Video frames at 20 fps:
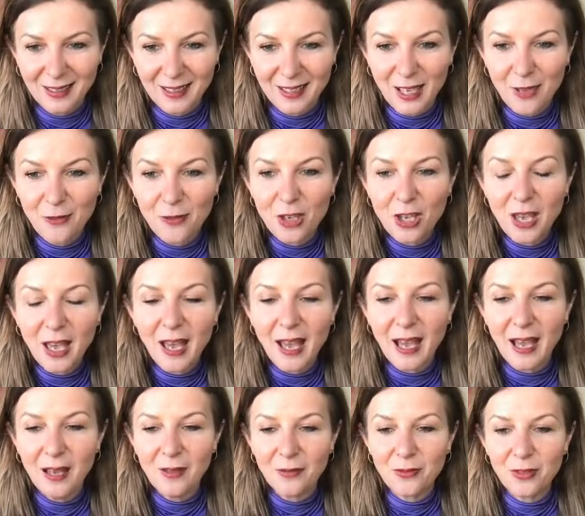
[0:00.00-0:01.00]
If you
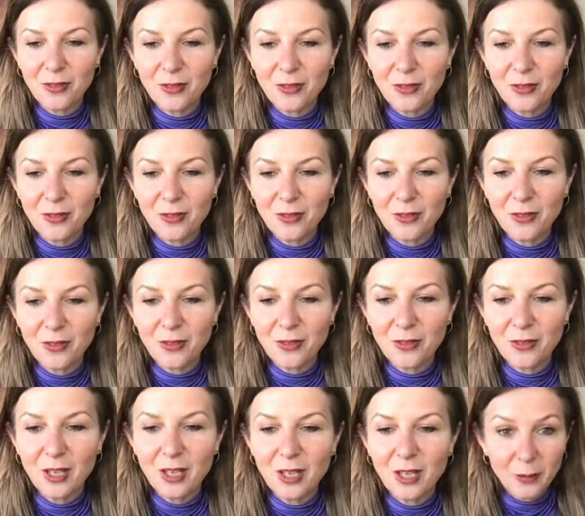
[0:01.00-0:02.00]
have,
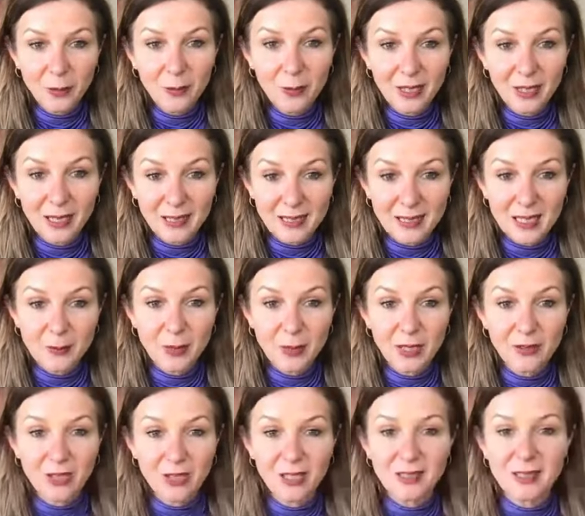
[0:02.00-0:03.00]
you would have probably
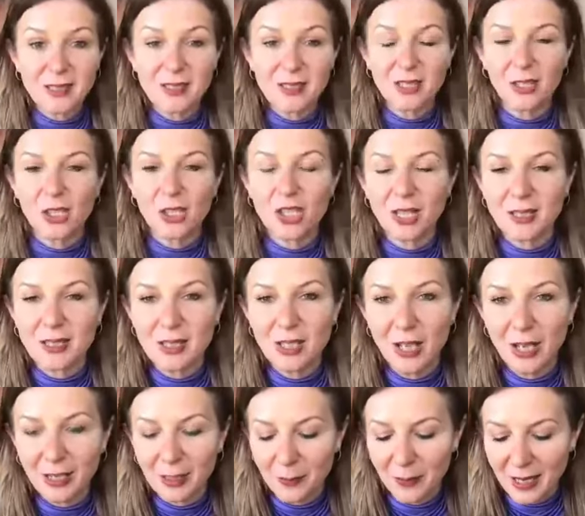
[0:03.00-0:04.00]
experienced it
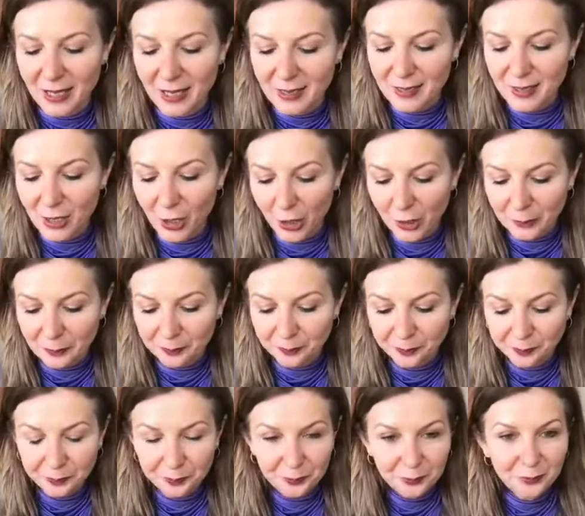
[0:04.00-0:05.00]
just like me.
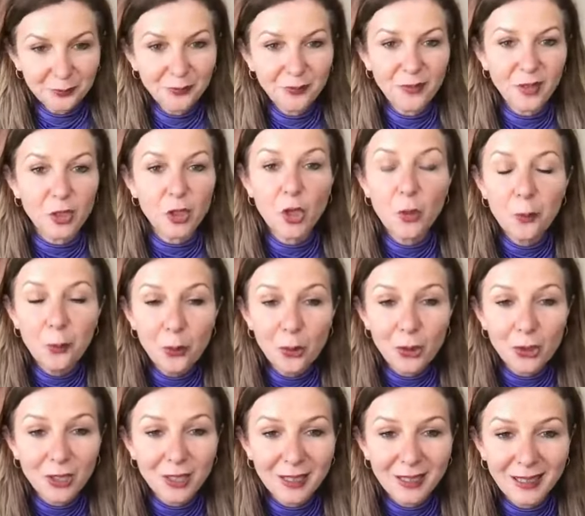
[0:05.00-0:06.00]
So you
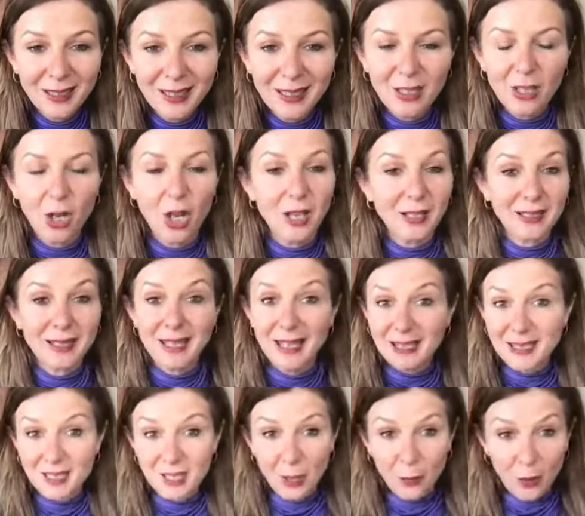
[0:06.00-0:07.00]
book, you're like,
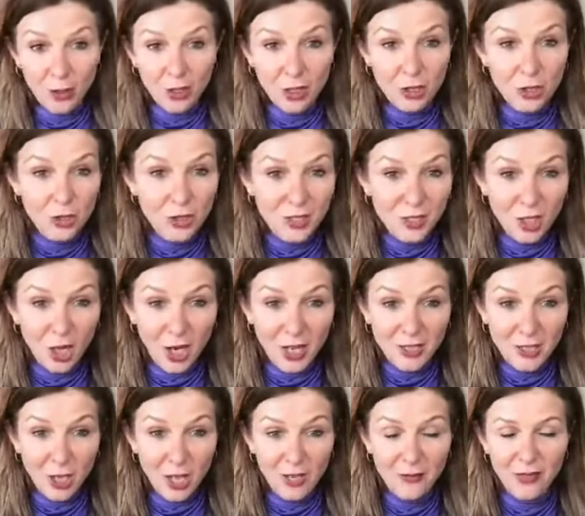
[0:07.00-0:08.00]
yes, I want to do
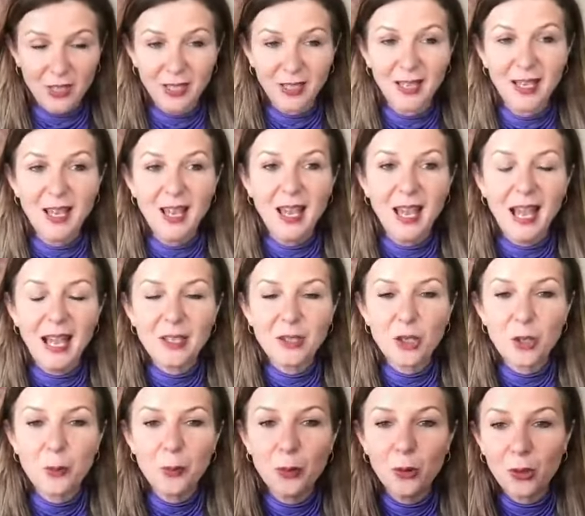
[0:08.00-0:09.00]
skydiving. And
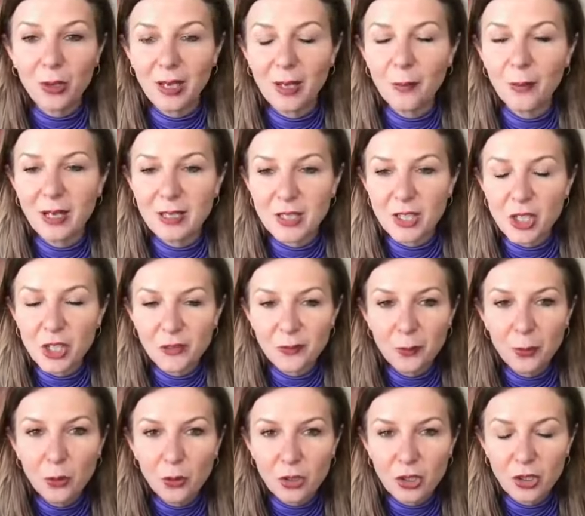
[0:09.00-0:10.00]
you book. And once you've
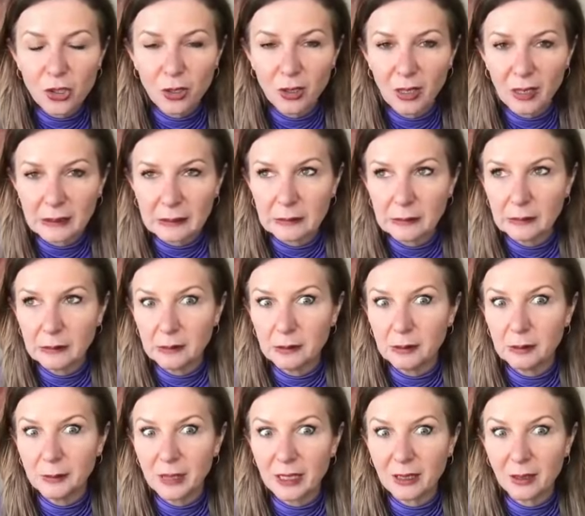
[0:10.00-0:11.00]
booked, you're like, oh,
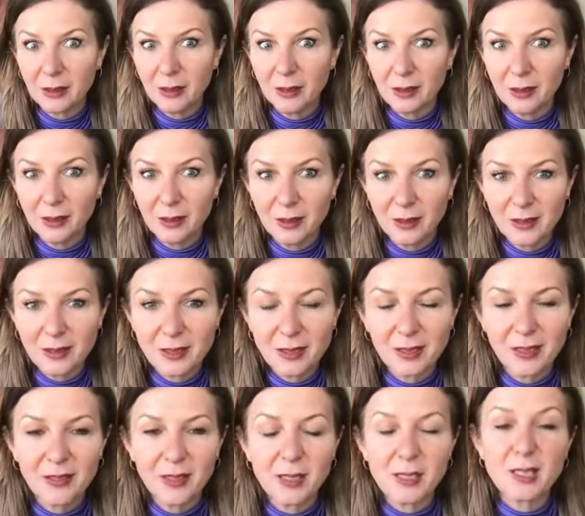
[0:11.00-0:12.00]
my God.
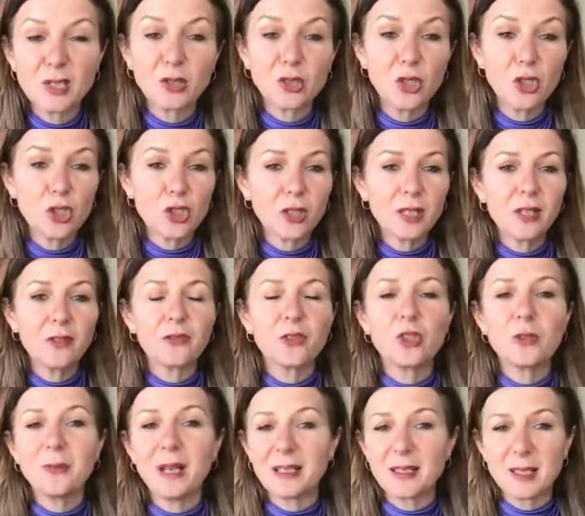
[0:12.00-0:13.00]
And it's usually a few
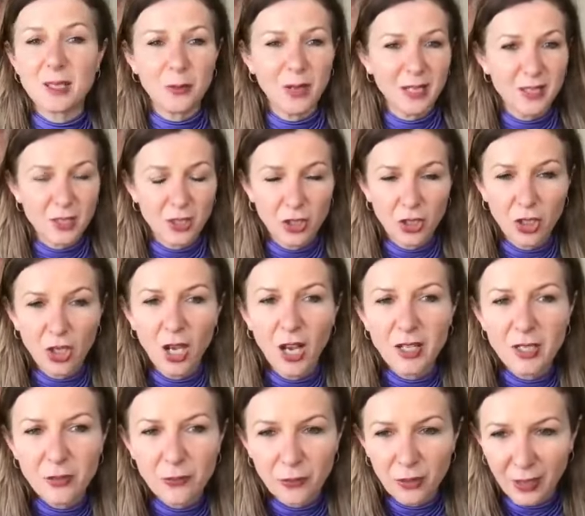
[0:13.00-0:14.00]
months away. So you kind
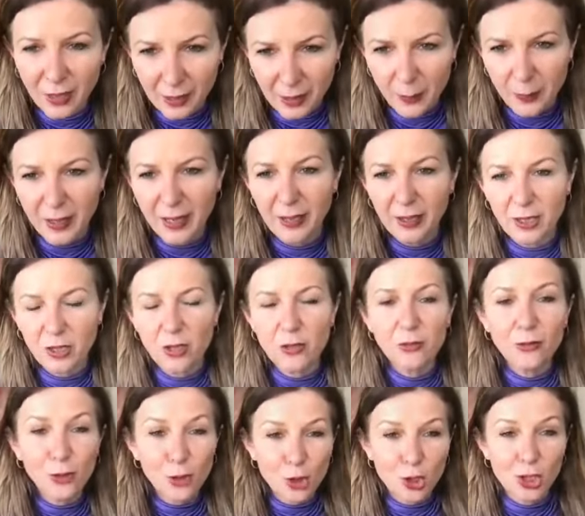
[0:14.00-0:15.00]
of forget about it. You
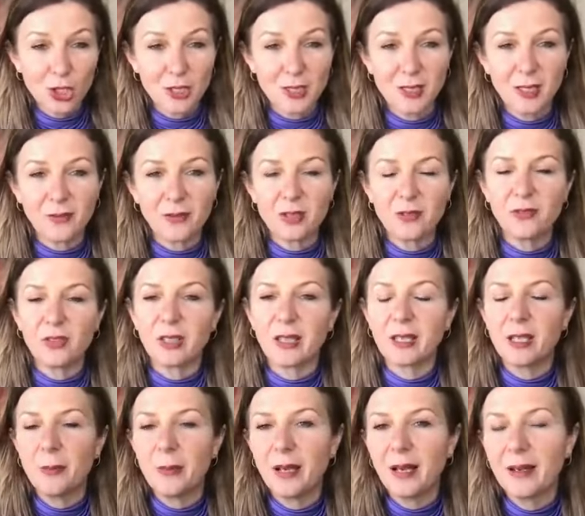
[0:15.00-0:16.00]
force yourself to forget
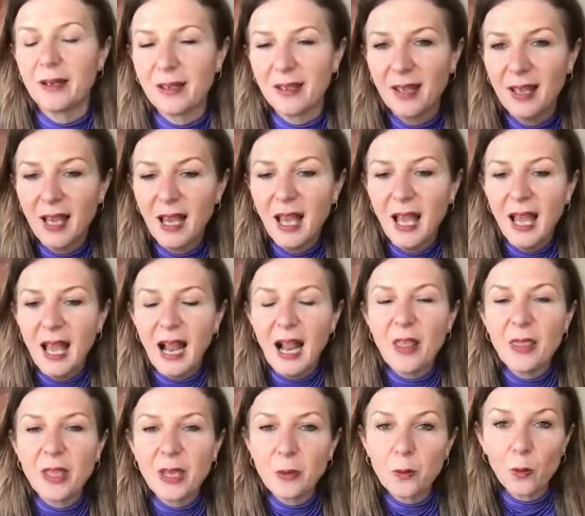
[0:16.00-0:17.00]
about it.
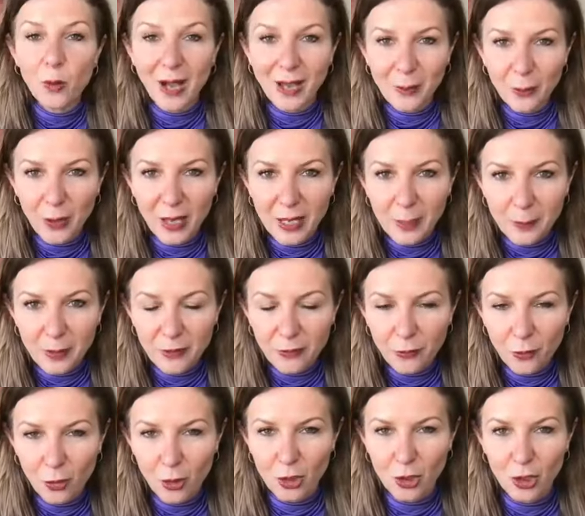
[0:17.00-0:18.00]
And then 1 week
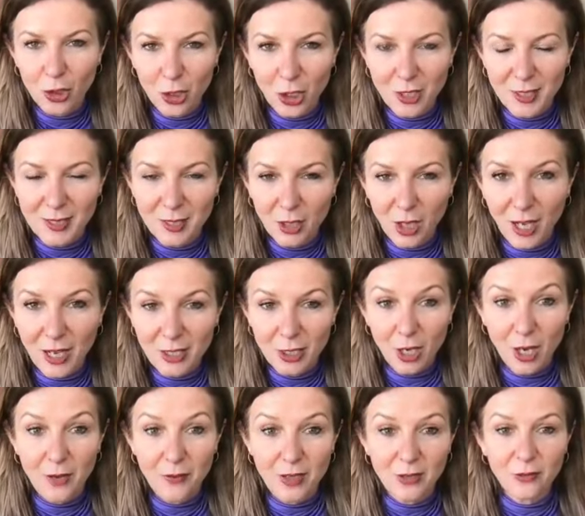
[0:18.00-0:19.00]
before you go
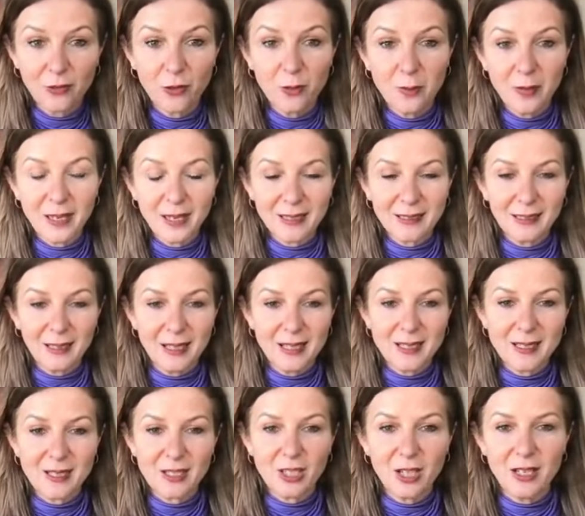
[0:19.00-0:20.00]
skydiving, for me at
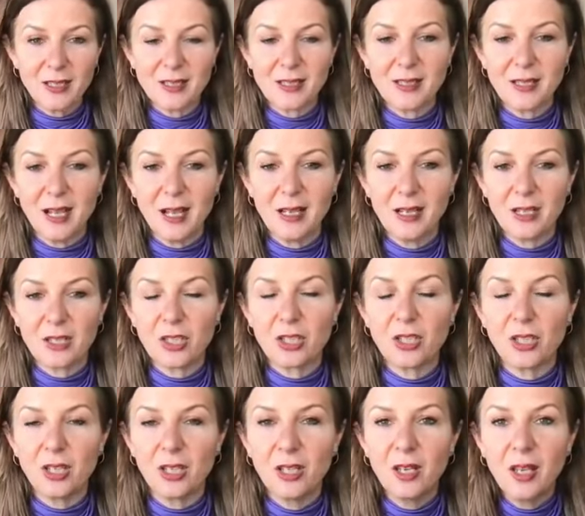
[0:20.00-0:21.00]
least, I started
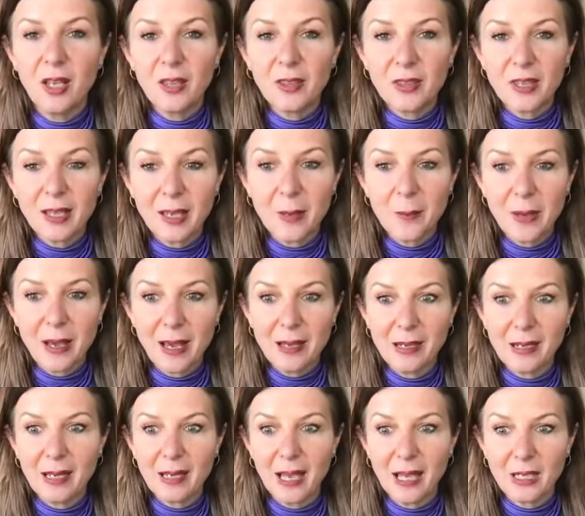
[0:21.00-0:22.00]
to think about
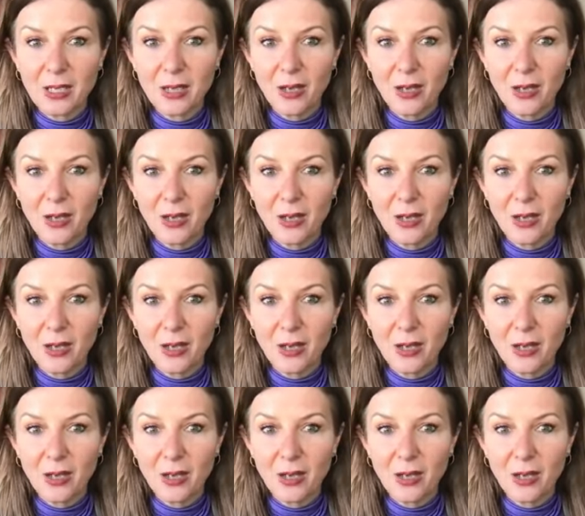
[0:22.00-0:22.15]
it at